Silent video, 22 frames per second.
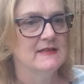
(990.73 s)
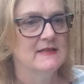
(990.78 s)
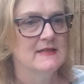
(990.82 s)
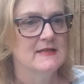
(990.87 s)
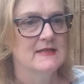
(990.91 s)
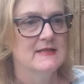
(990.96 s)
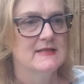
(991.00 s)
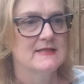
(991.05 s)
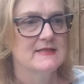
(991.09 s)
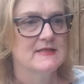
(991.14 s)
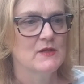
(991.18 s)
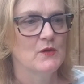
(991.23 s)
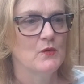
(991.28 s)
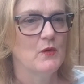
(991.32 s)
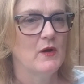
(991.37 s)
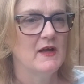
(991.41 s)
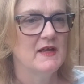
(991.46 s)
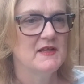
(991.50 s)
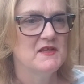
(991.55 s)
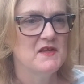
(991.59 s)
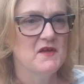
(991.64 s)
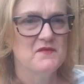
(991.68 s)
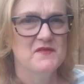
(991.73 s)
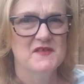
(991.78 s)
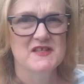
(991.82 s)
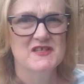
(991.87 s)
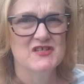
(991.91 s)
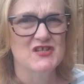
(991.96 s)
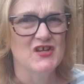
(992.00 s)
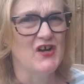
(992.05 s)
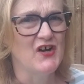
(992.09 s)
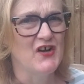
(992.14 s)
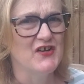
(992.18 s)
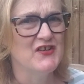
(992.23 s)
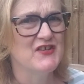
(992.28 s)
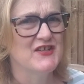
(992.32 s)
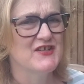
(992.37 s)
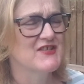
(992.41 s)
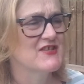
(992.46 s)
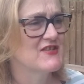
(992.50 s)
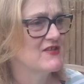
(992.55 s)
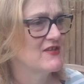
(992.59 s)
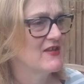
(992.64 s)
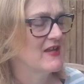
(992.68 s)
So I know the
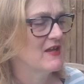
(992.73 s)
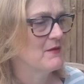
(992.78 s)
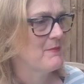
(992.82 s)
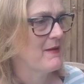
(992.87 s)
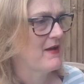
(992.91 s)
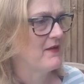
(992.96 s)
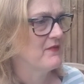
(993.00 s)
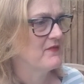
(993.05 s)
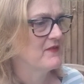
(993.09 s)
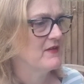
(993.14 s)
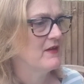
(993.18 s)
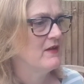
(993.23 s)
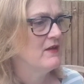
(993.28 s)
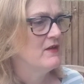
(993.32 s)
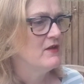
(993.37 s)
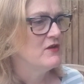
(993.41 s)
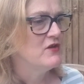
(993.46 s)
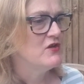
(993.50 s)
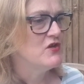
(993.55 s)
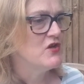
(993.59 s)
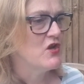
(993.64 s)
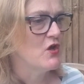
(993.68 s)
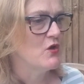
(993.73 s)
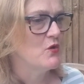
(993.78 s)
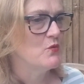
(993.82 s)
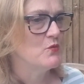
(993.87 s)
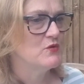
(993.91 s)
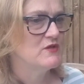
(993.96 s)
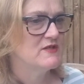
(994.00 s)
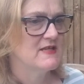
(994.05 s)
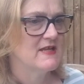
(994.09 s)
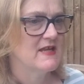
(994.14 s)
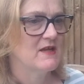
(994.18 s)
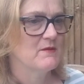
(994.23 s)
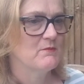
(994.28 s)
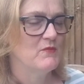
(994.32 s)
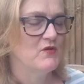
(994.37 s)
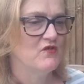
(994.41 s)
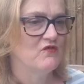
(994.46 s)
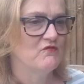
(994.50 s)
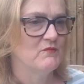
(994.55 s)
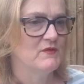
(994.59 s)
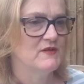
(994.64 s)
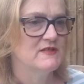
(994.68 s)
tiniest thing about the no-dig
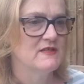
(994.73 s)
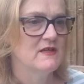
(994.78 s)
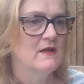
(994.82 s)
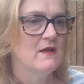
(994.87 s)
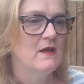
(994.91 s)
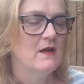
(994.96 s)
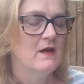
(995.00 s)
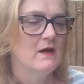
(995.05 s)
movement.